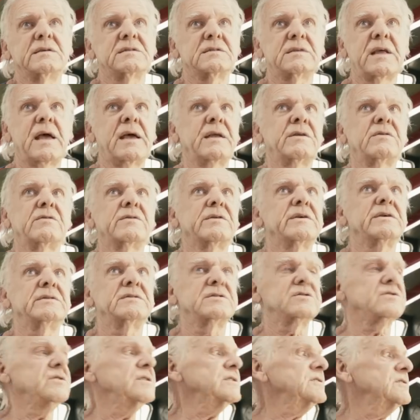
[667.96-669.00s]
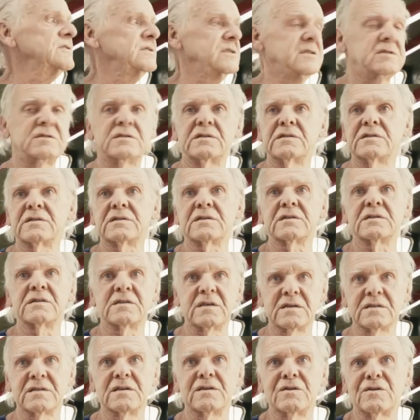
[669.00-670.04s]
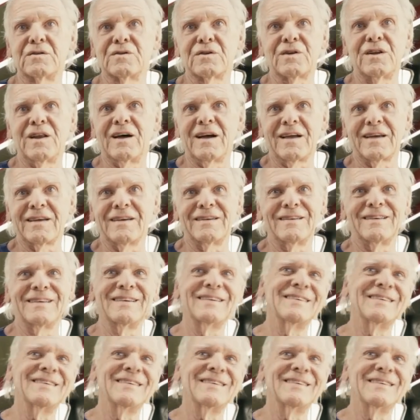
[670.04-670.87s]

a standard construction. It just doesn't look like it.